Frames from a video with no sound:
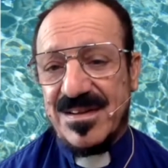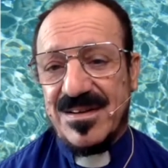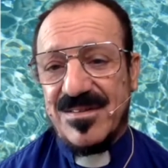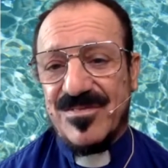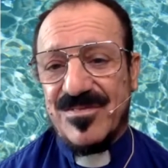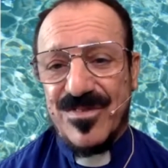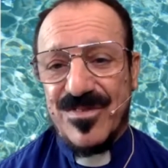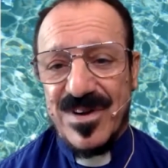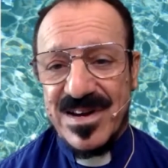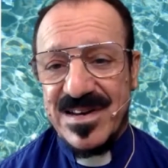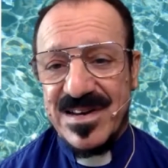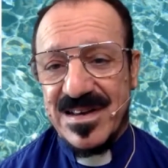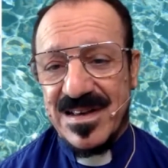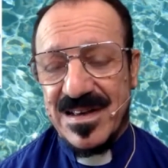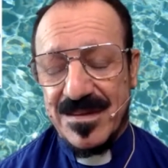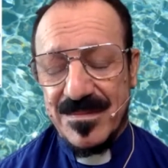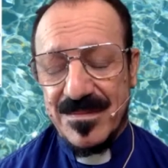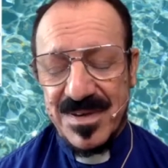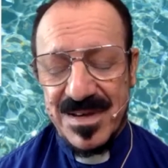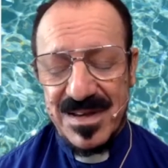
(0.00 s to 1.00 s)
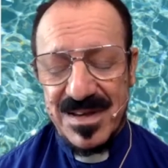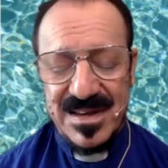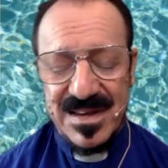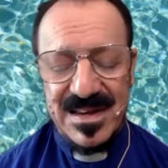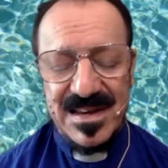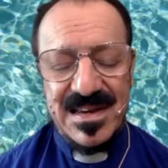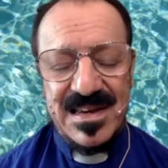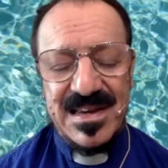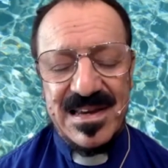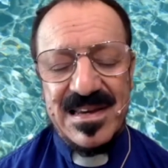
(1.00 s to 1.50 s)
Freedom
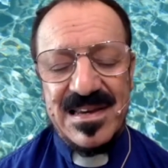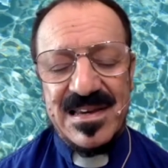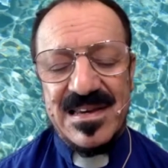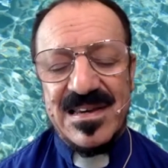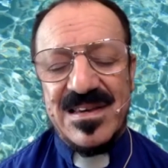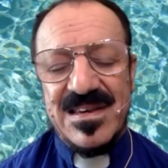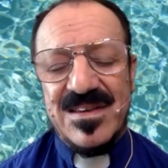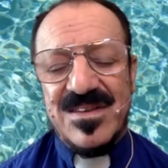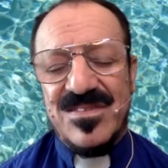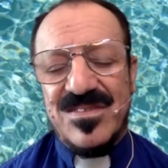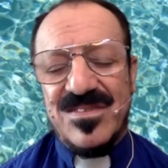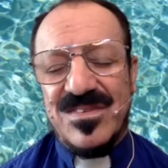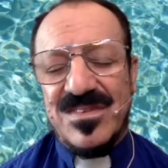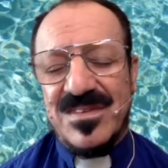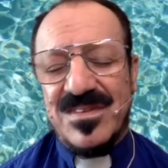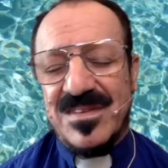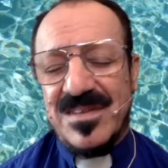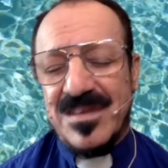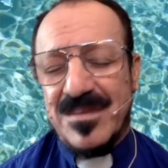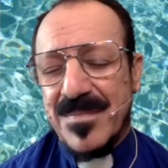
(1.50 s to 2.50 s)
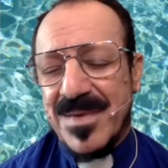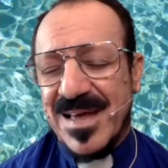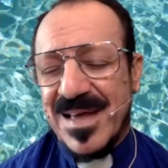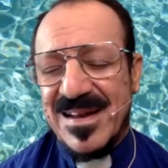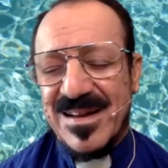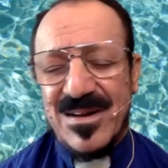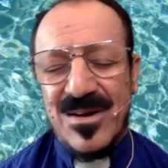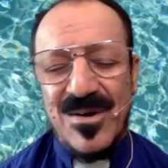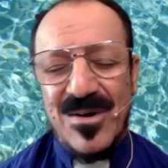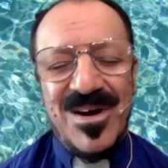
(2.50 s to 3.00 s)
is the
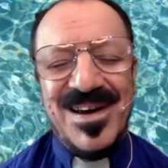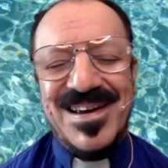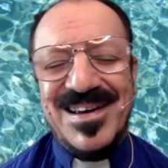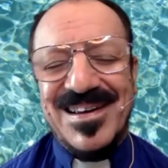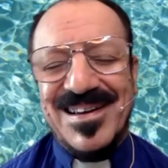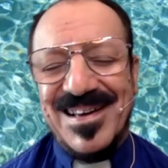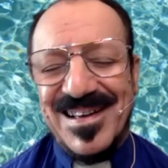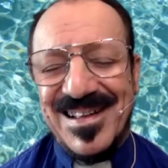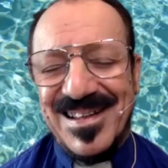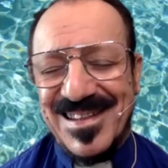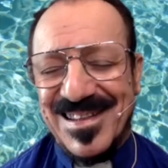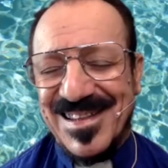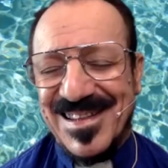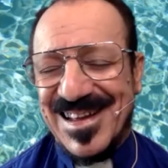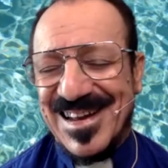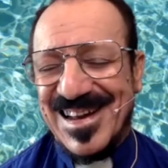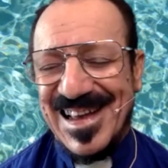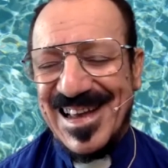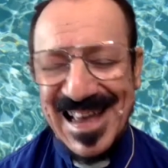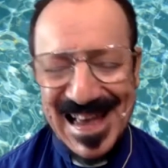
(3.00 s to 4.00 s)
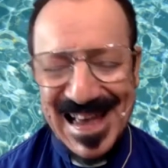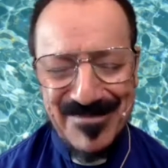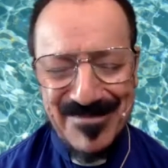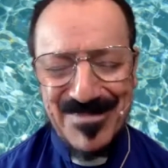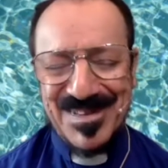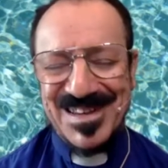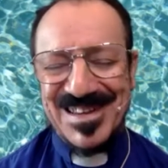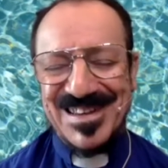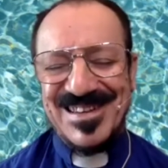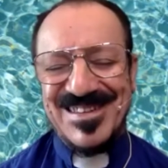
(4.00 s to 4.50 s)
metanoia that
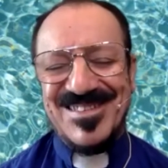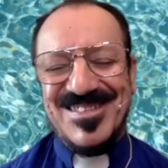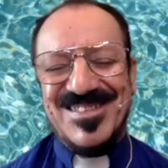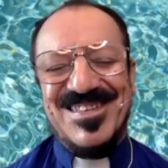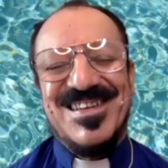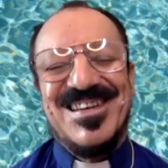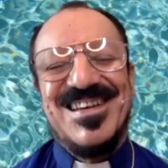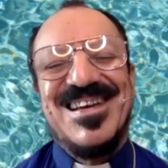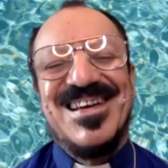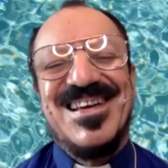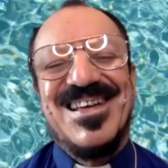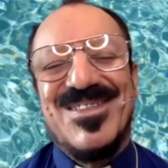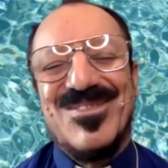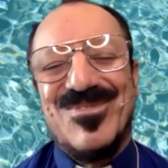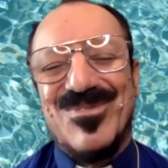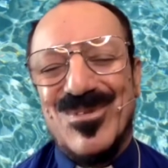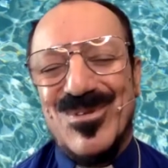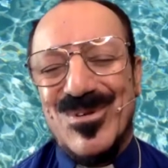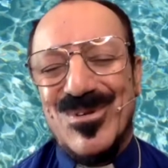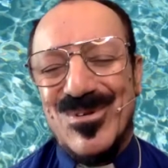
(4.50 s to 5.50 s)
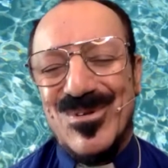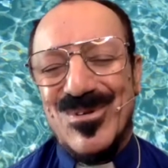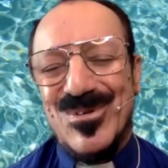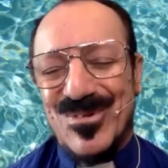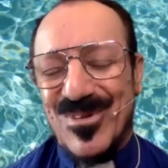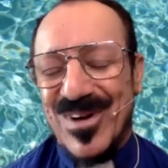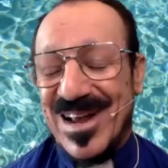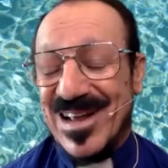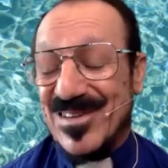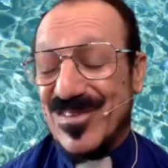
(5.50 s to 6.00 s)
happens through
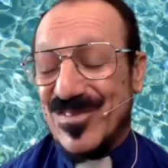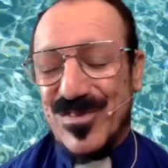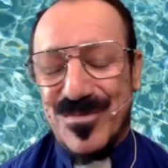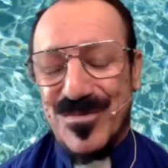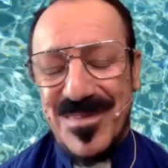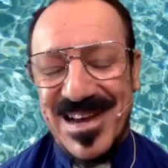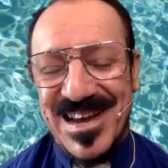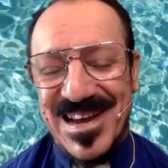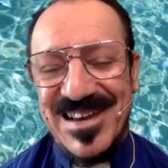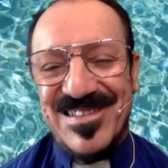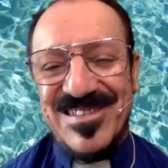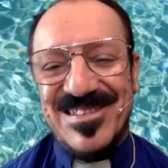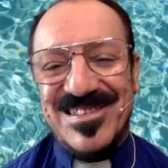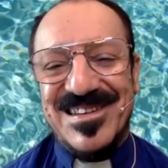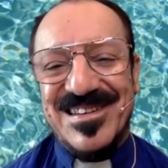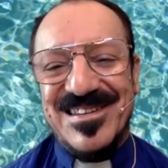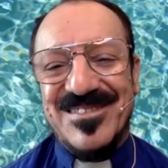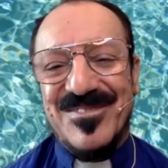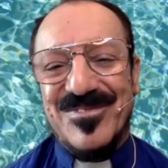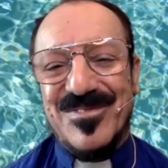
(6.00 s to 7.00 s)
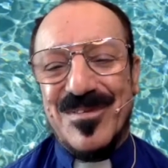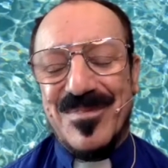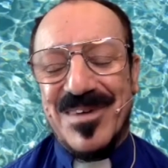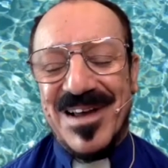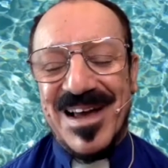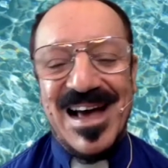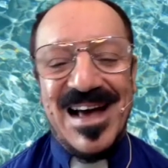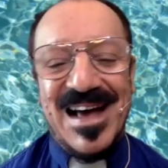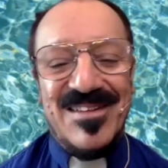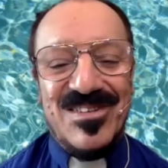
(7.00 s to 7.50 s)
transformation from
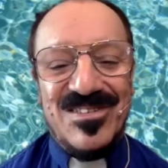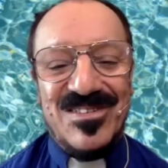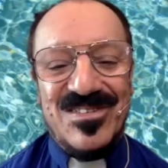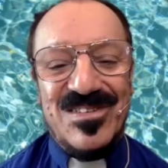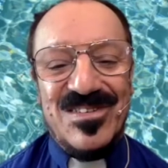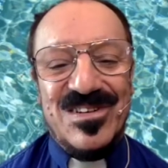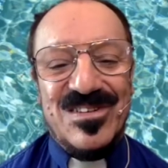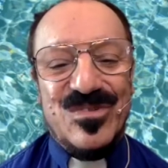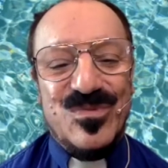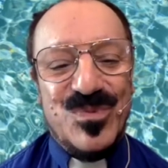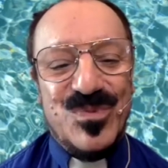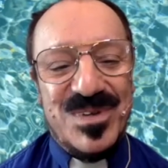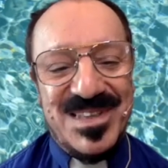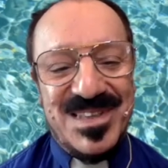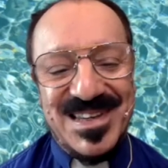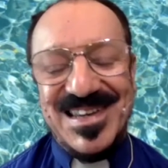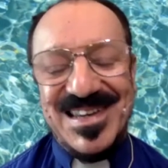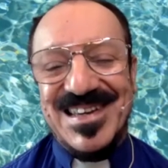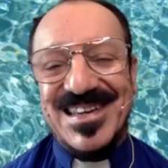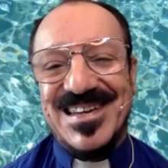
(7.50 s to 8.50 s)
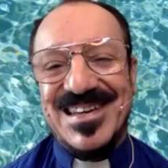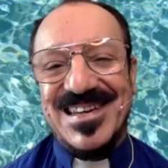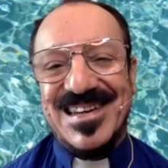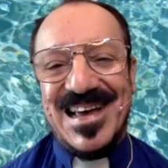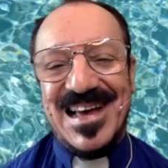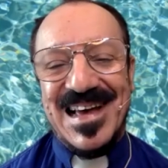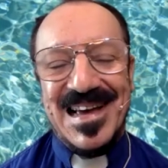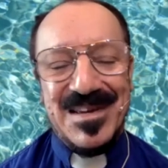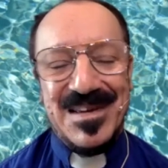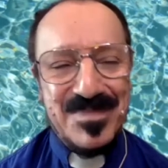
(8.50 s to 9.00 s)
consciousness within. And
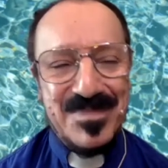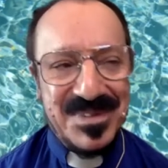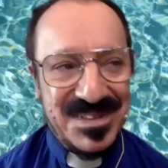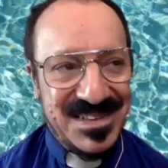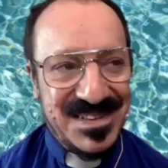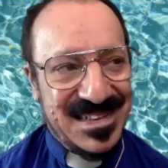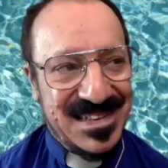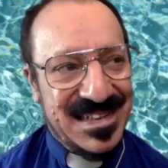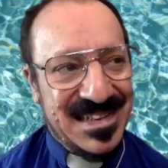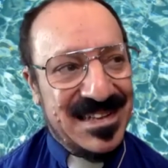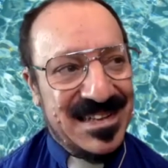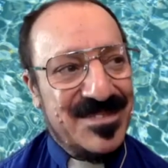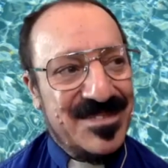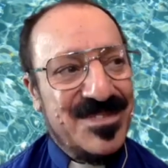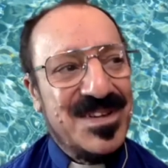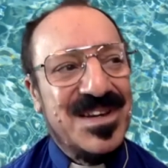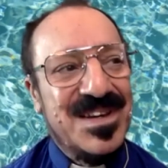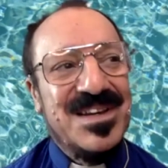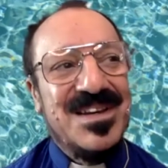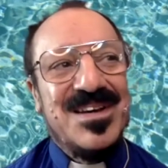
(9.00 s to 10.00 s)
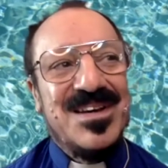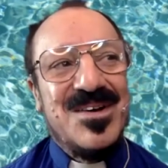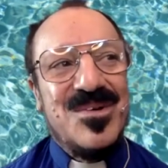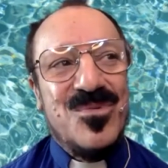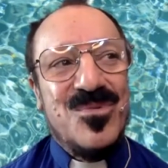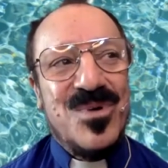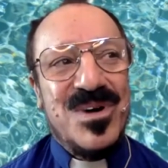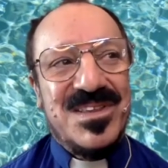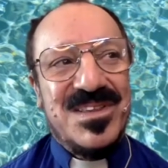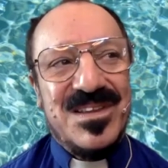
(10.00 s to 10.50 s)
I believe
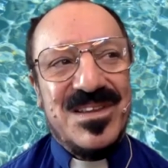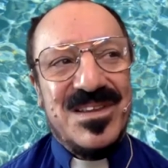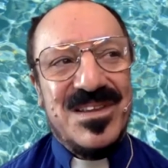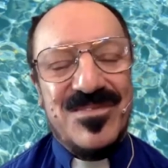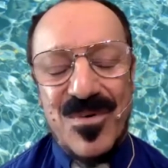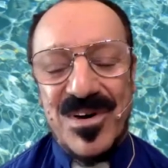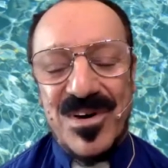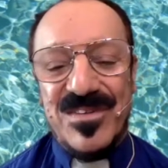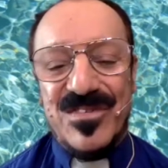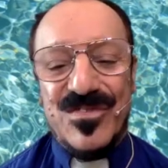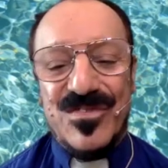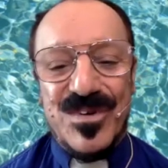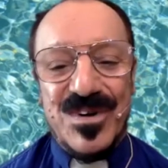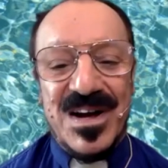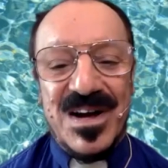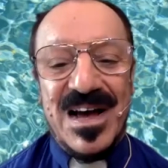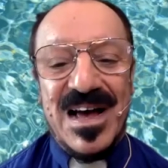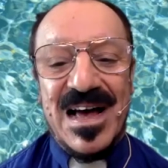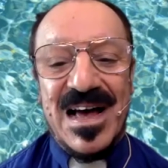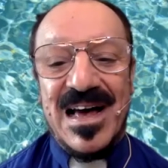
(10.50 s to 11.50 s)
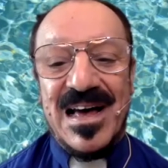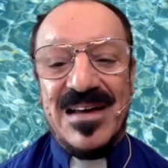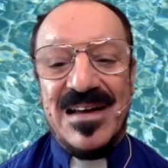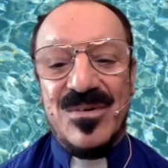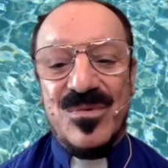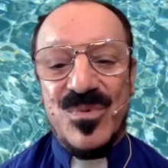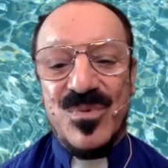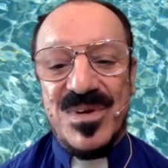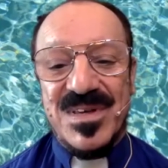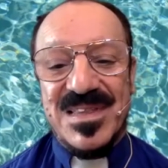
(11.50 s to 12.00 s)
what the voice for God
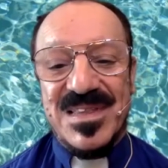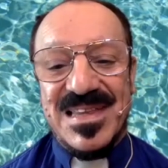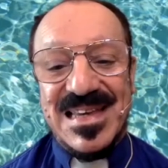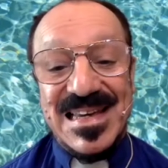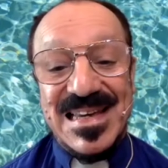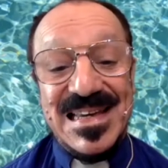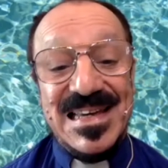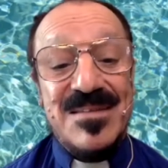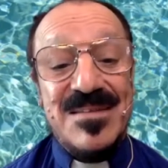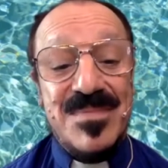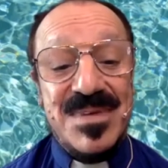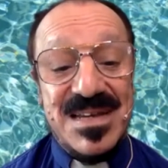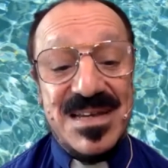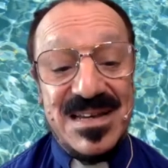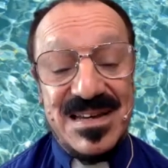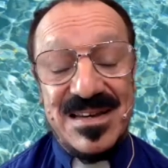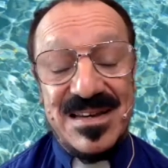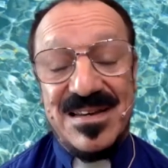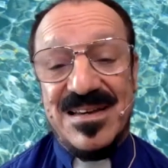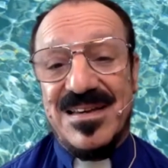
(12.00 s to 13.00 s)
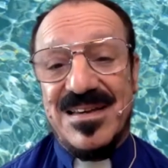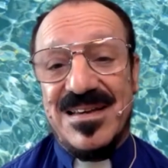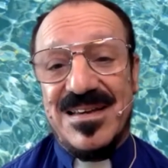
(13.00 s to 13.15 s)
within me